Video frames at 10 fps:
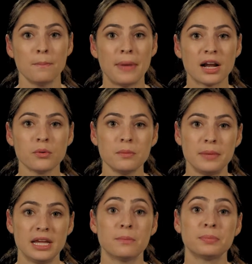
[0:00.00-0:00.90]
better would
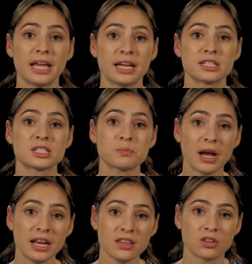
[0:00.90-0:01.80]
be to plan
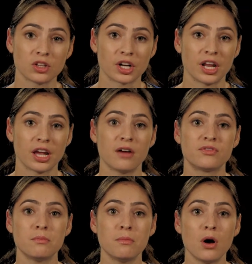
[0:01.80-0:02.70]
spreading the learning of
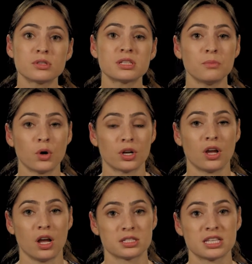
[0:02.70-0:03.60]
the most important
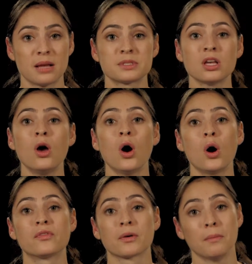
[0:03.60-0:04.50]
concepts
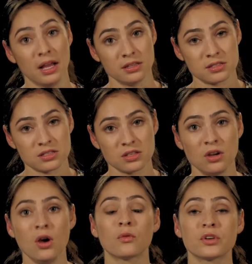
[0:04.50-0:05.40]
over months,
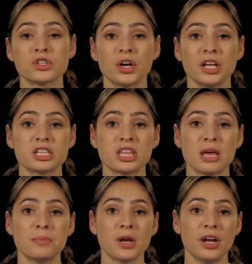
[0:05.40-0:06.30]
returning to
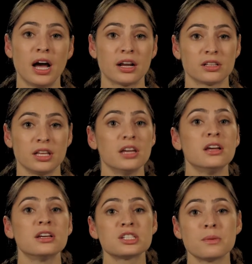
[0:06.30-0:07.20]
them periodically
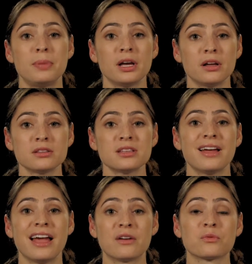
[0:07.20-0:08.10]
to build
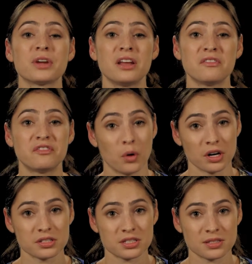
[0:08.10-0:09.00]
and
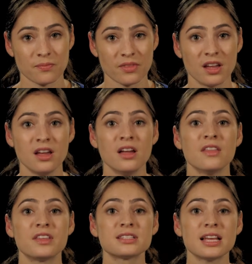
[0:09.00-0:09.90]
reinforce.
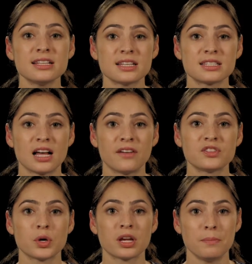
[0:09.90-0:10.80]
This lends itself
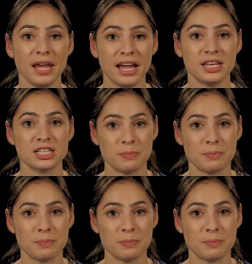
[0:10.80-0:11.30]
to a companion